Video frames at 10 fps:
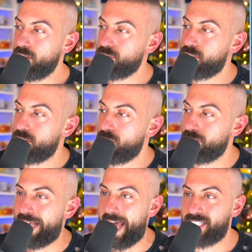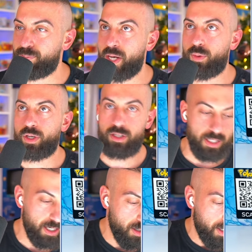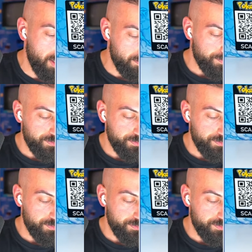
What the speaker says: Little lag spike. We're good now. Okay.